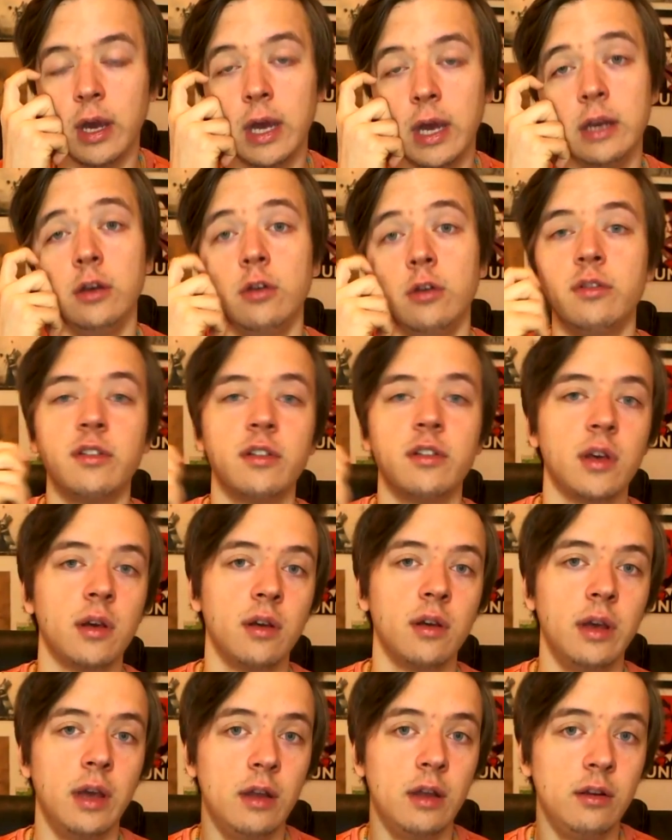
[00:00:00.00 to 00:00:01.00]
It
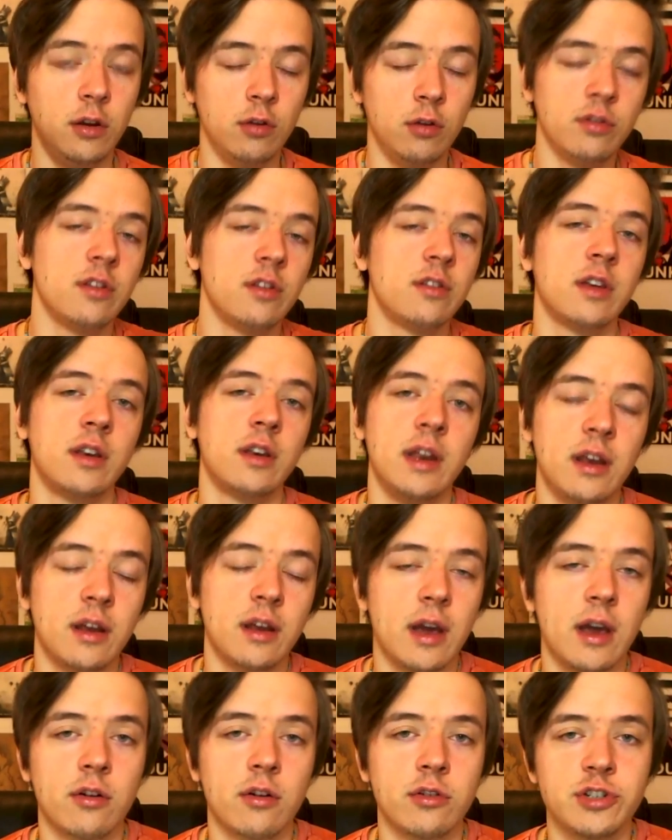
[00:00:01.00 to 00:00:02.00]
uses
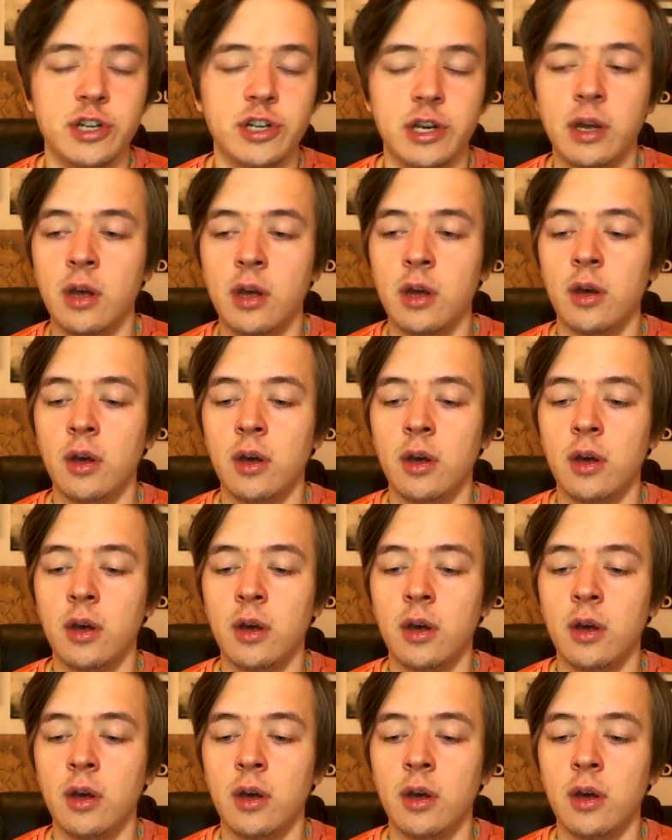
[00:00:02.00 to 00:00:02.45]
Kinetic Energy.